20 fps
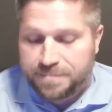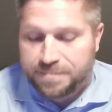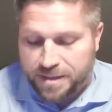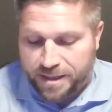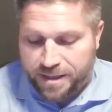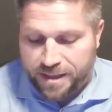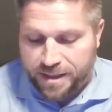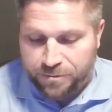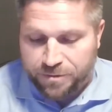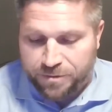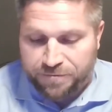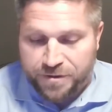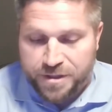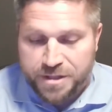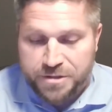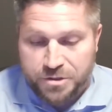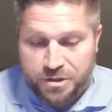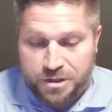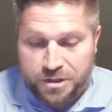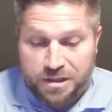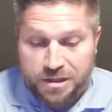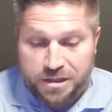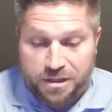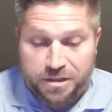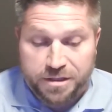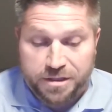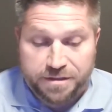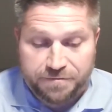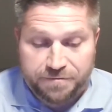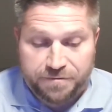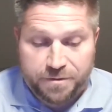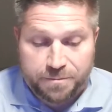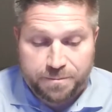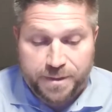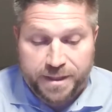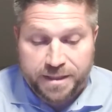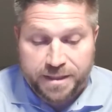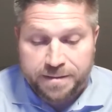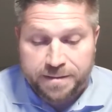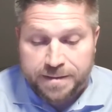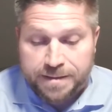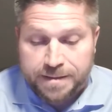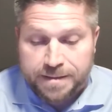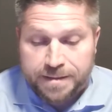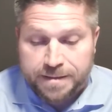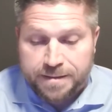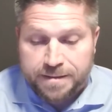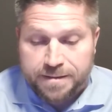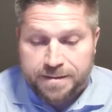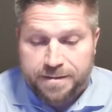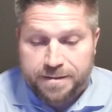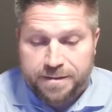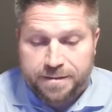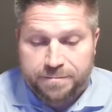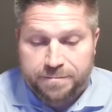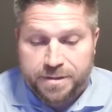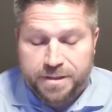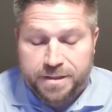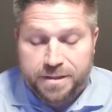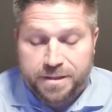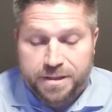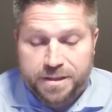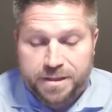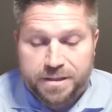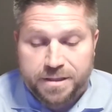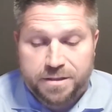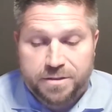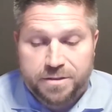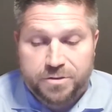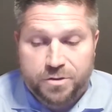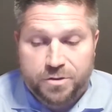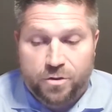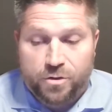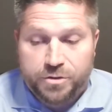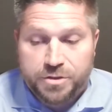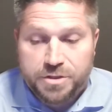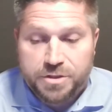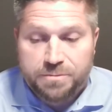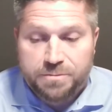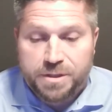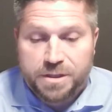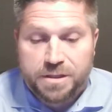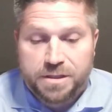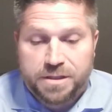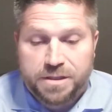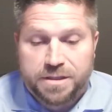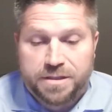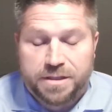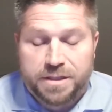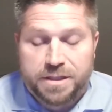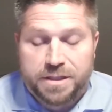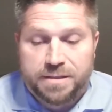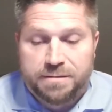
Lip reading: I would phrase it a little different, but it is ultimately